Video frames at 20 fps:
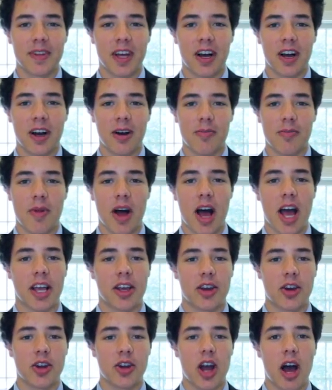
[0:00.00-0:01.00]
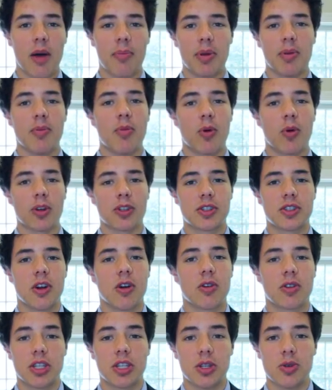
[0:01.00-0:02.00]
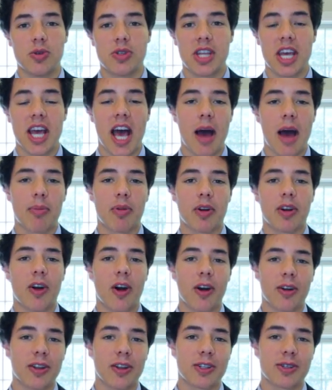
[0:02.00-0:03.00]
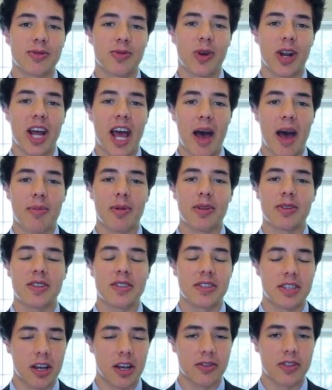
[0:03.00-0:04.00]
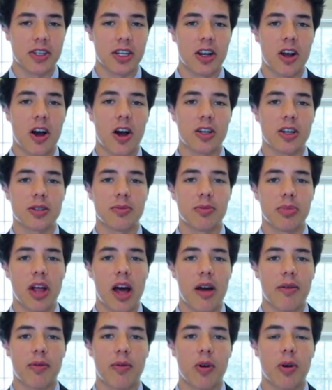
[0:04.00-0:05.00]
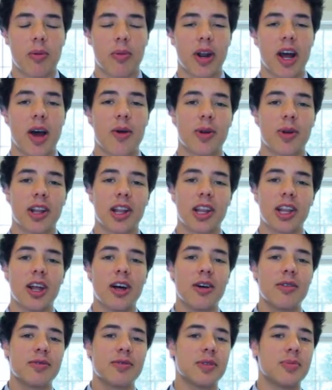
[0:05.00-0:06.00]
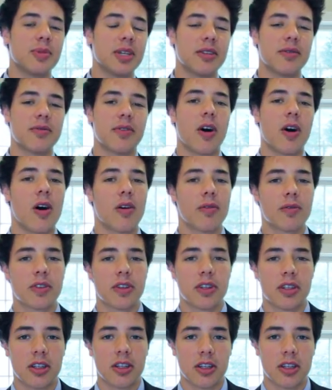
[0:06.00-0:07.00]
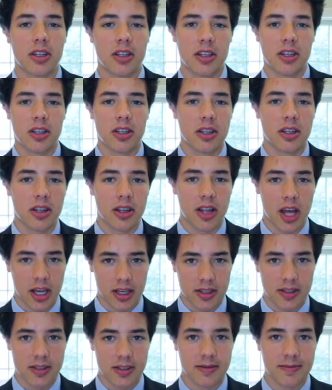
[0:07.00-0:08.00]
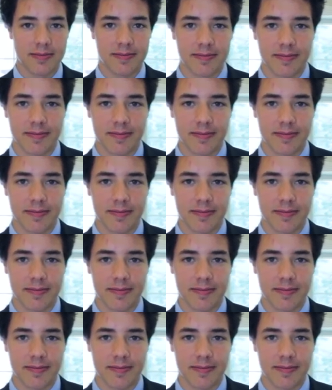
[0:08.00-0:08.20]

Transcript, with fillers: Um, I could not be more stoked to use the app regardless of what happens. It sounds like an awesome platform, but I would love to be involved. Thanks.